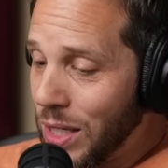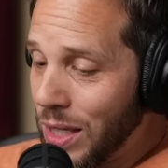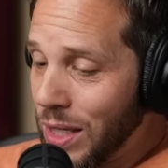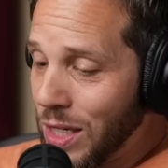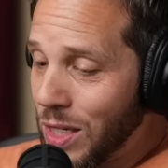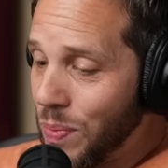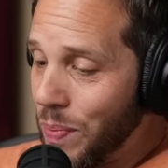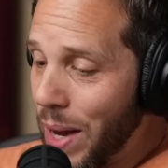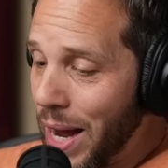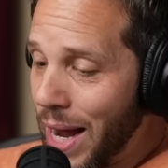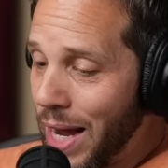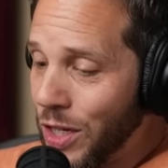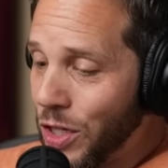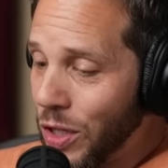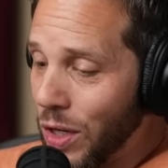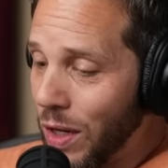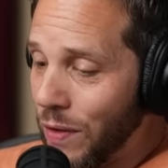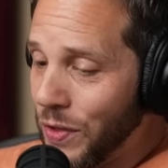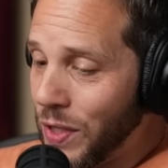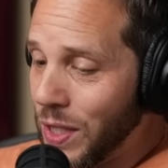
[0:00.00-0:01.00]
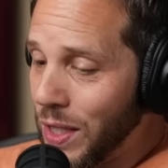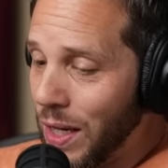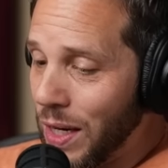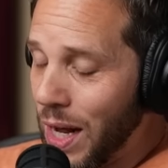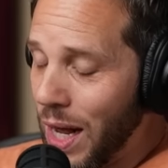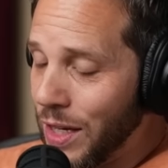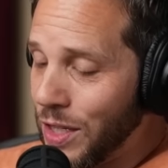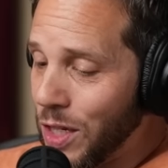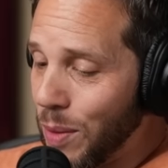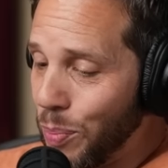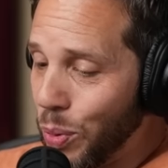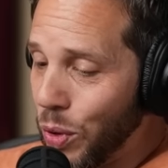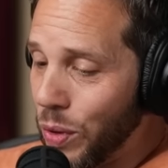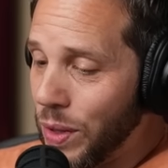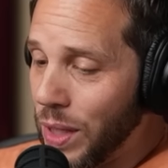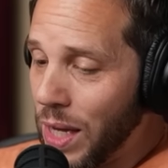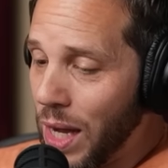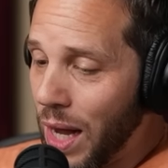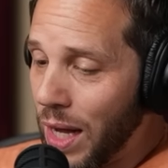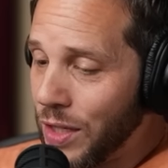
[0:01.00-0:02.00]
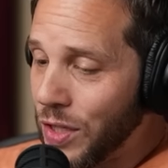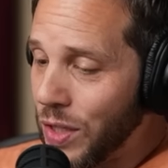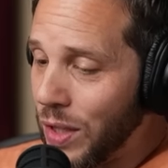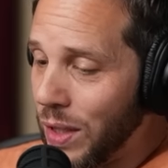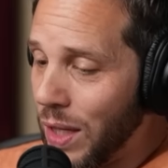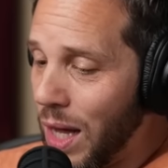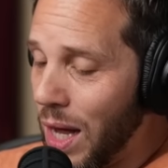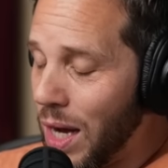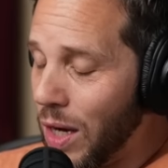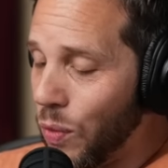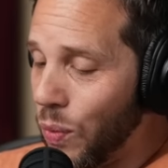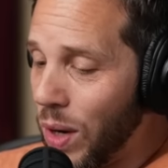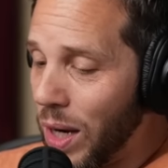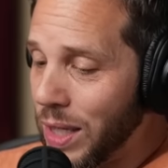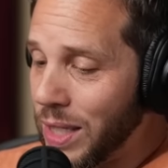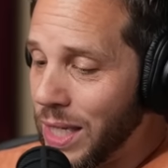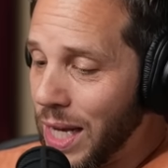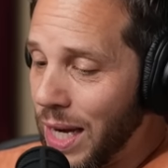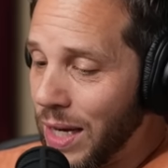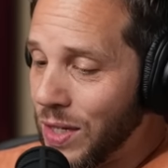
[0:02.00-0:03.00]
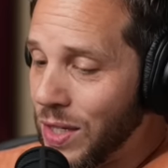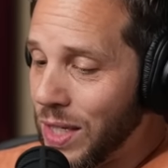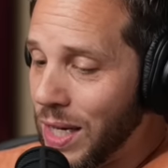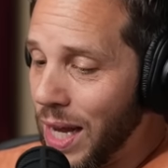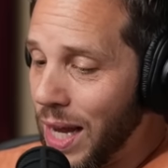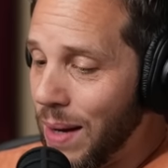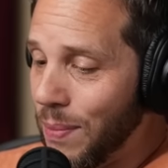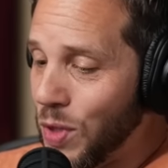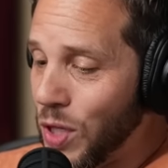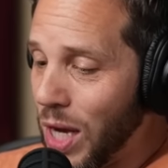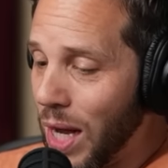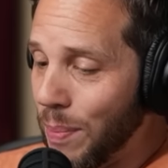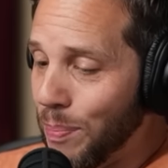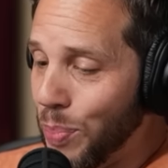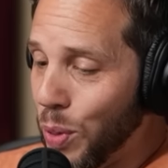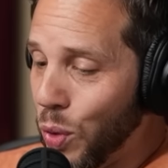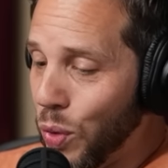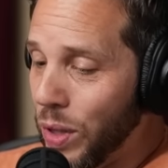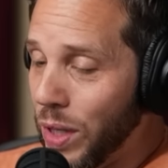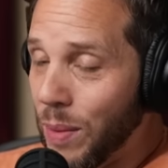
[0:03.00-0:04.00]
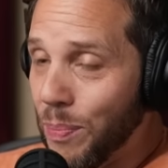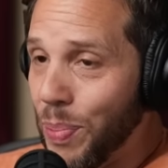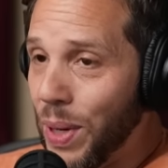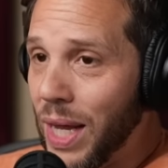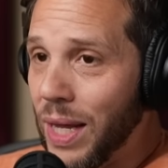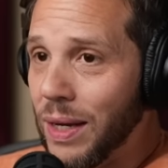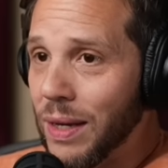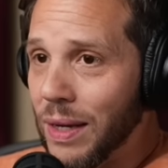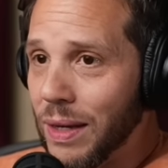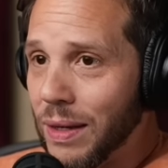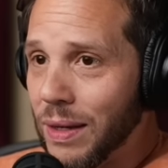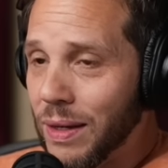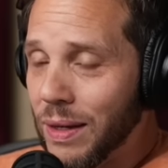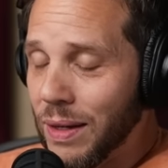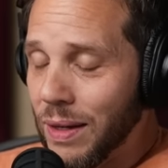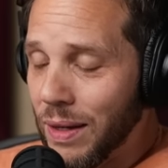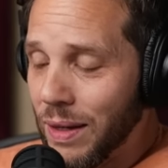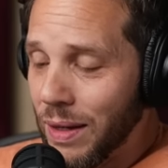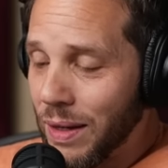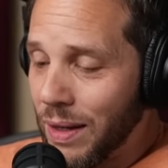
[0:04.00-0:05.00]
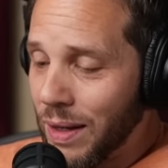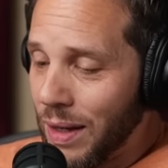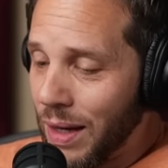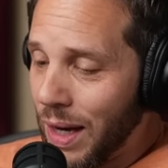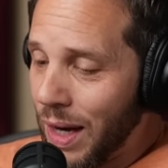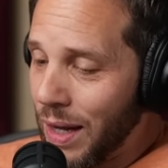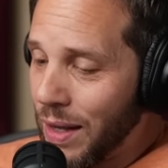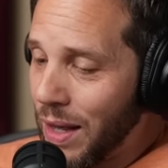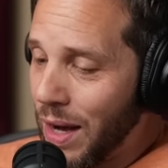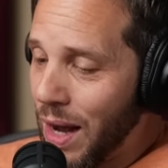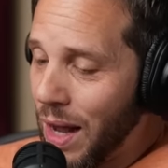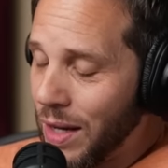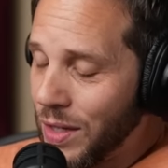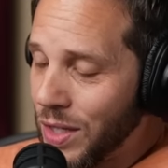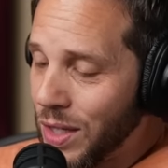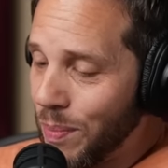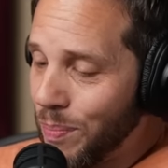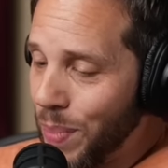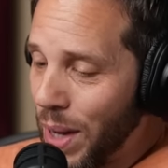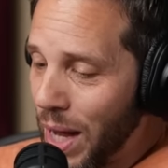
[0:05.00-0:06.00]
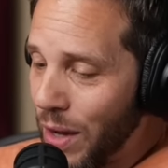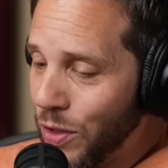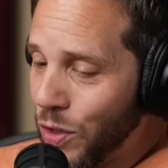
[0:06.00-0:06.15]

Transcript: just did this match, and all of a sudden Asuka put her in the Asuka lock. Roxanne escaped. She got booted and pinned. And then Asuka